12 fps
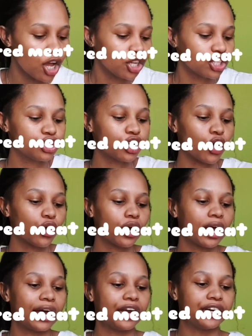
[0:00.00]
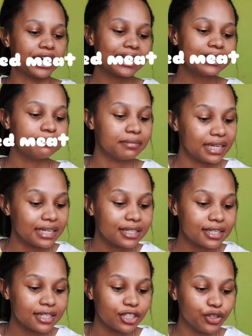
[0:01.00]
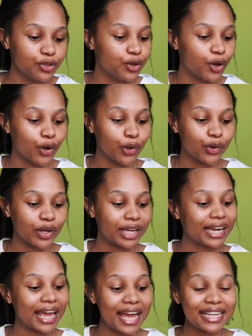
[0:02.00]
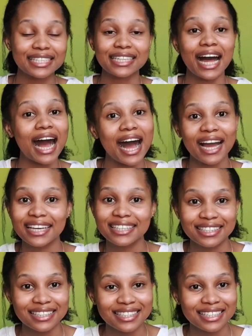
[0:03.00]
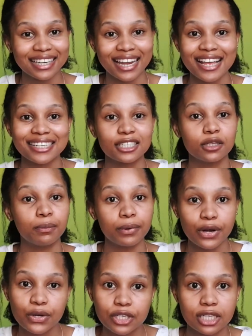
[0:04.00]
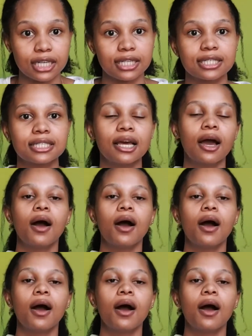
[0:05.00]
So red meat, you know, it has the irons, it has the proteins.